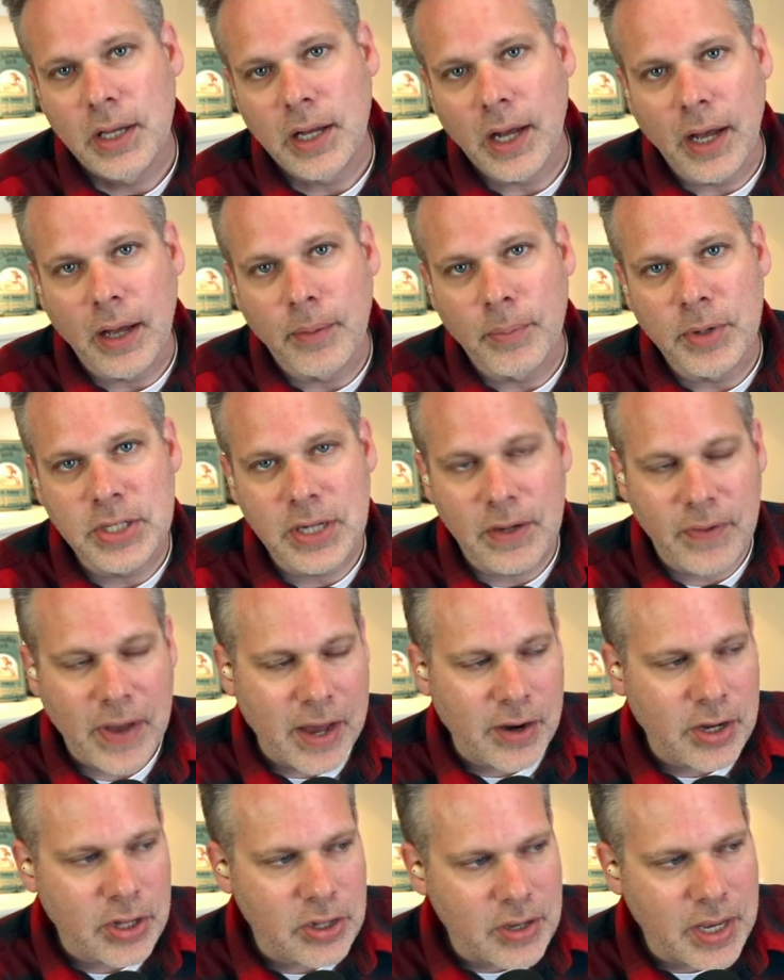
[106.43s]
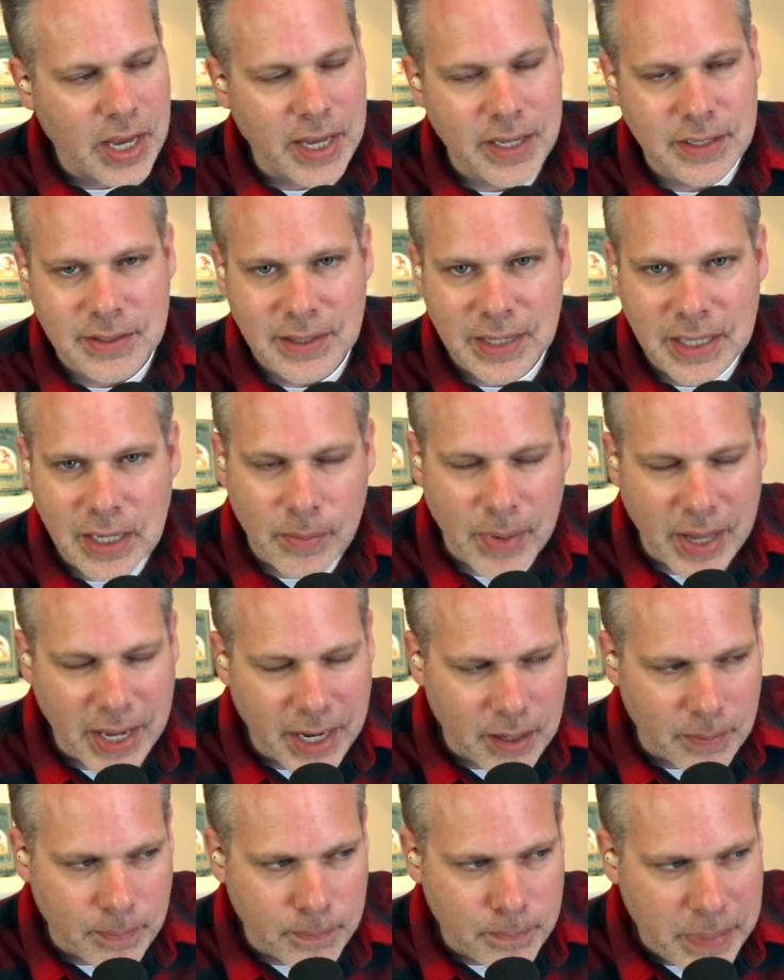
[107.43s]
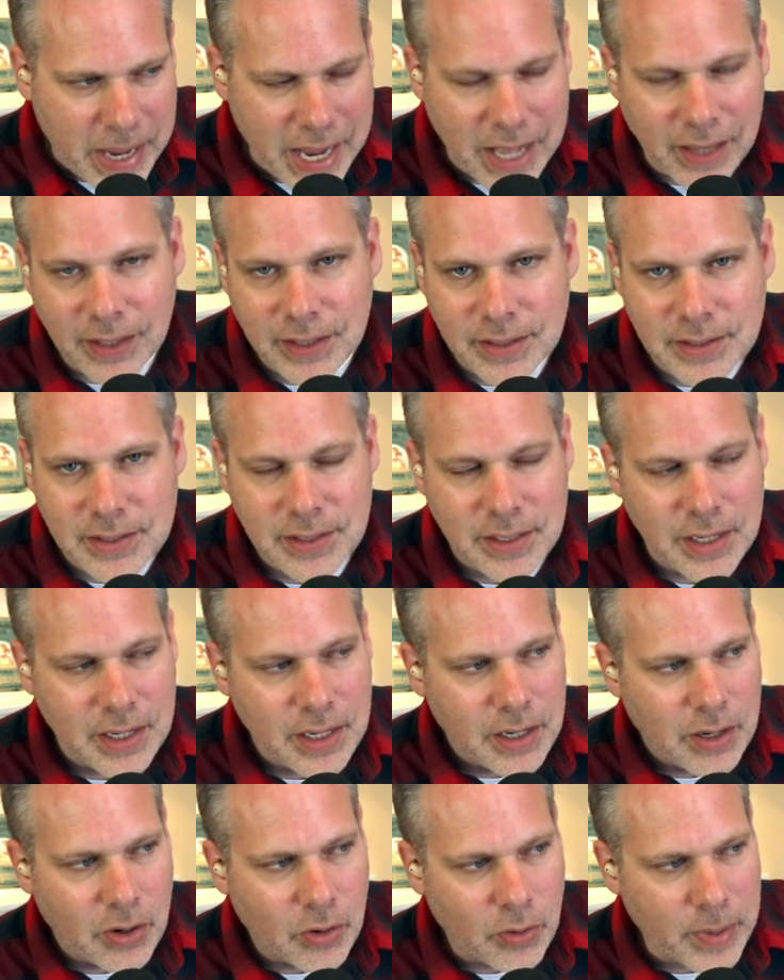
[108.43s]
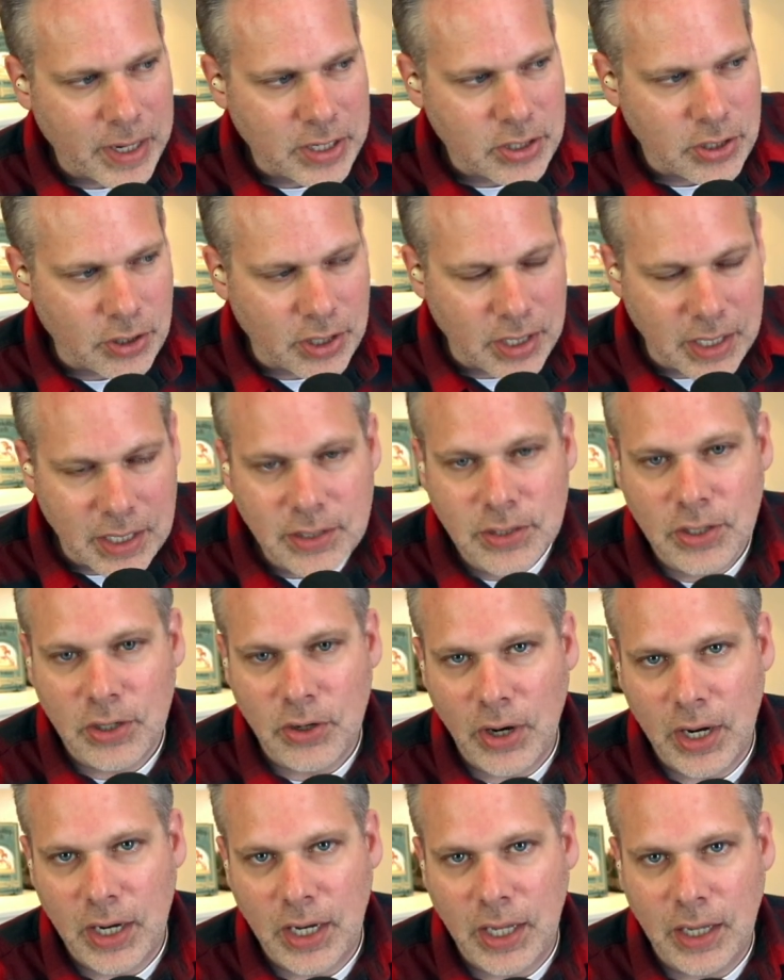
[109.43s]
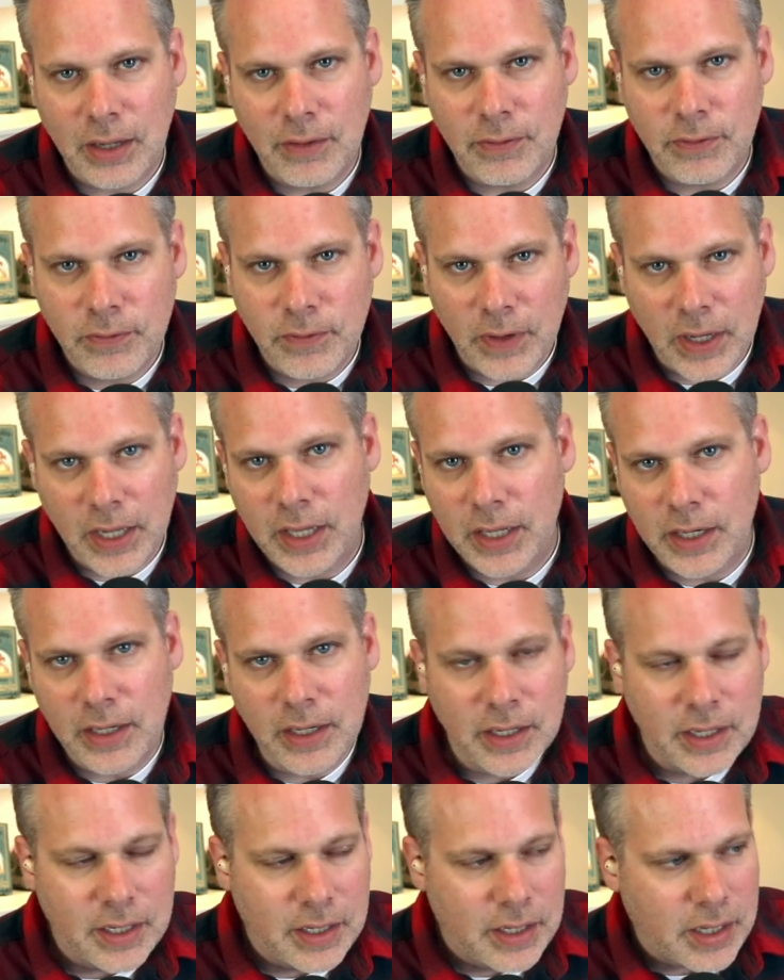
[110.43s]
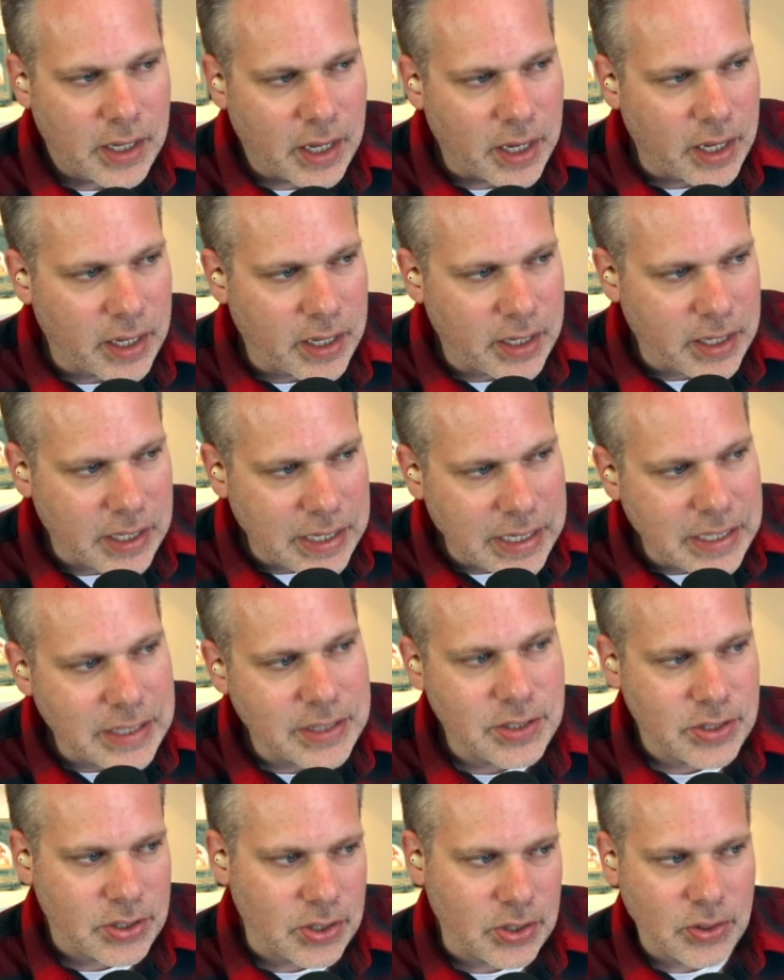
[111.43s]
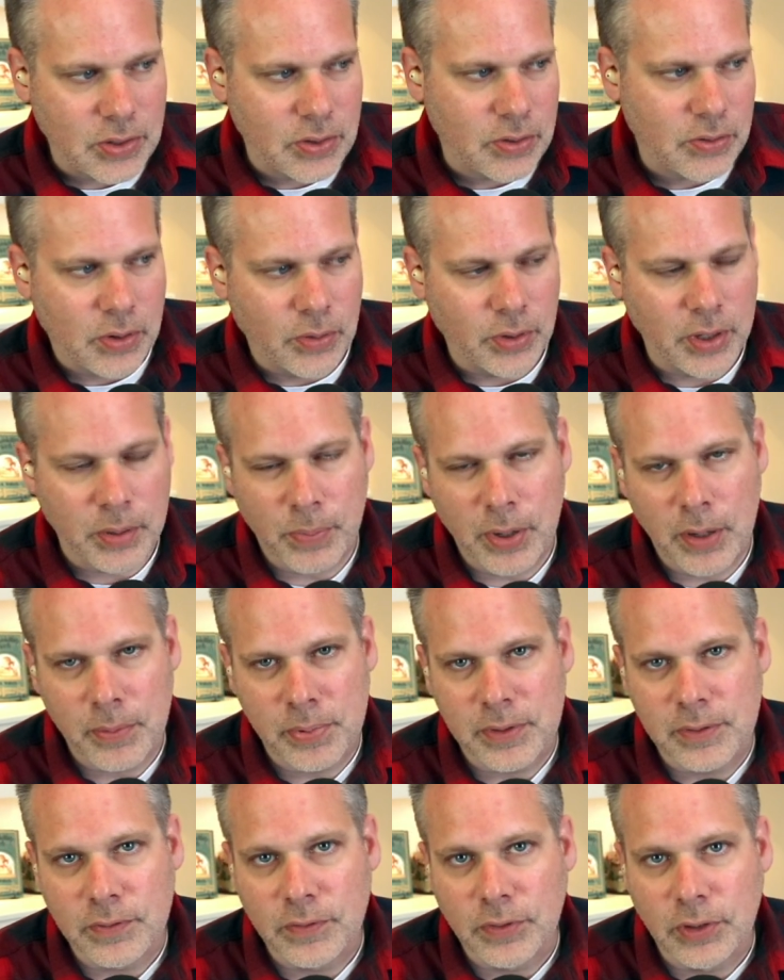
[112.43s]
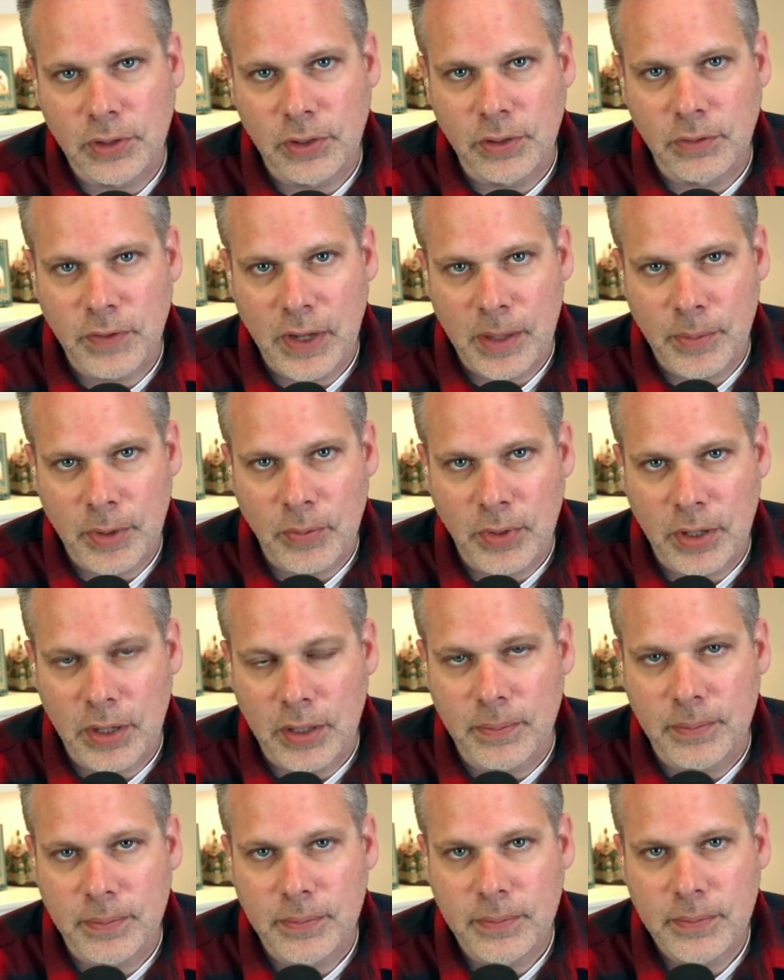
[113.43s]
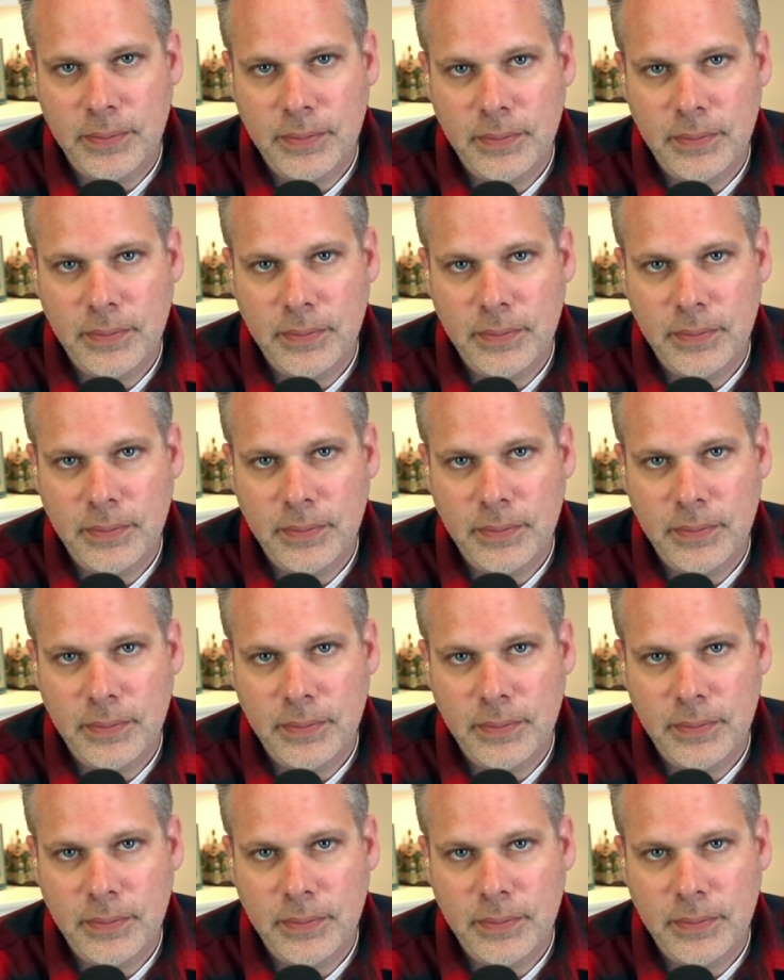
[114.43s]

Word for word: Uh, but Jeff, how do you guys think about how to balance or make sure you're integrating fun uh, into a really purposeful family rhythm?